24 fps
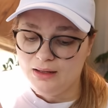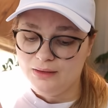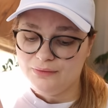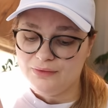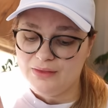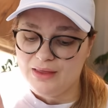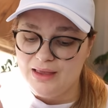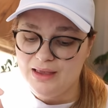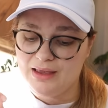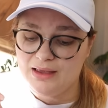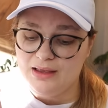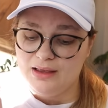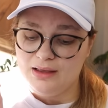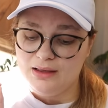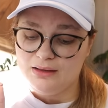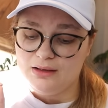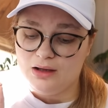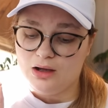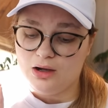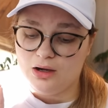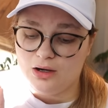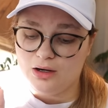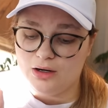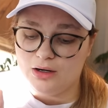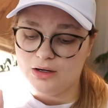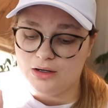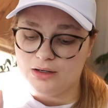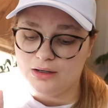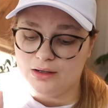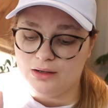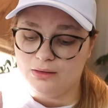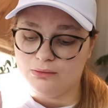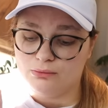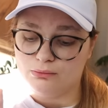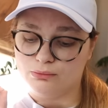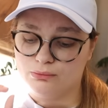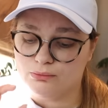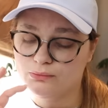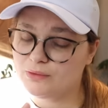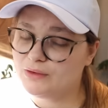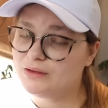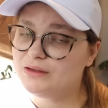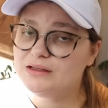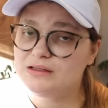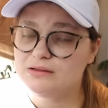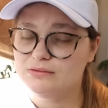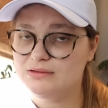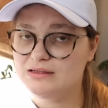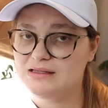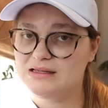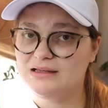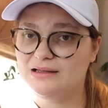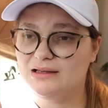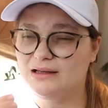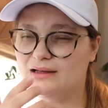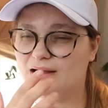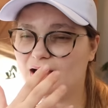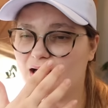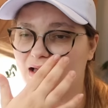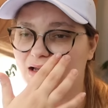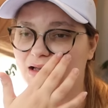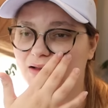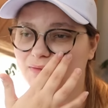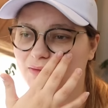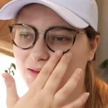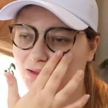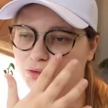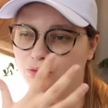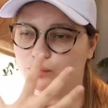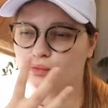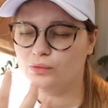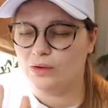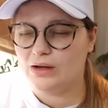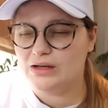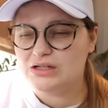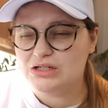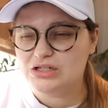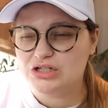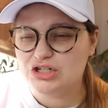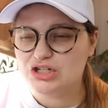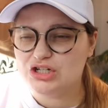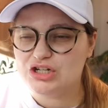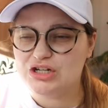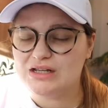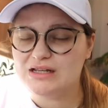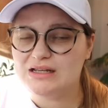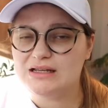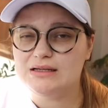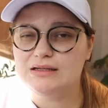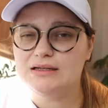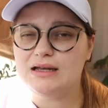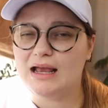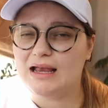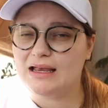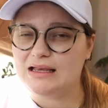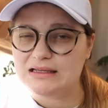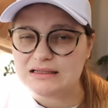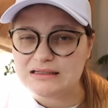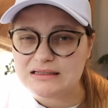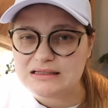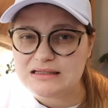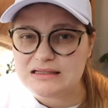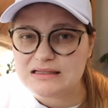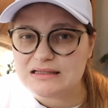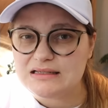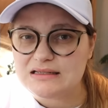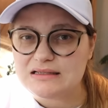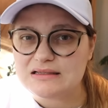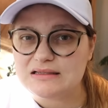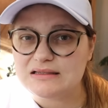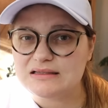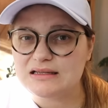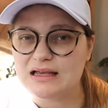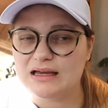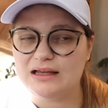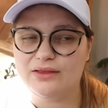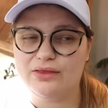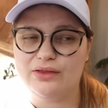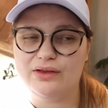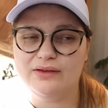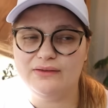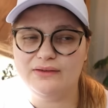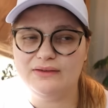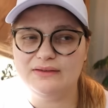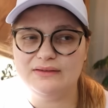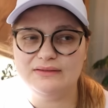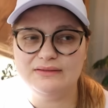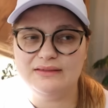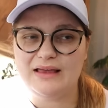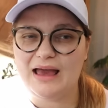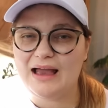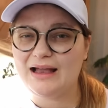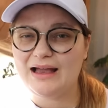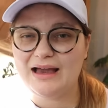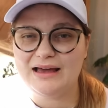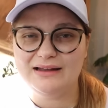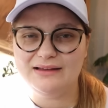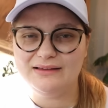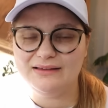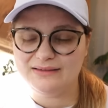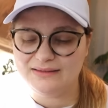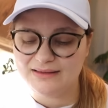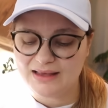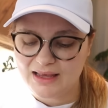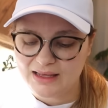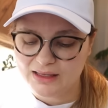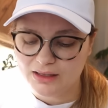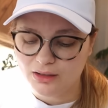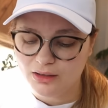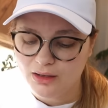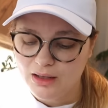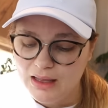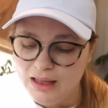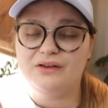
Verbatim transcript: They are really unique, kind of like grungy 90s, kind of think of that kind of style.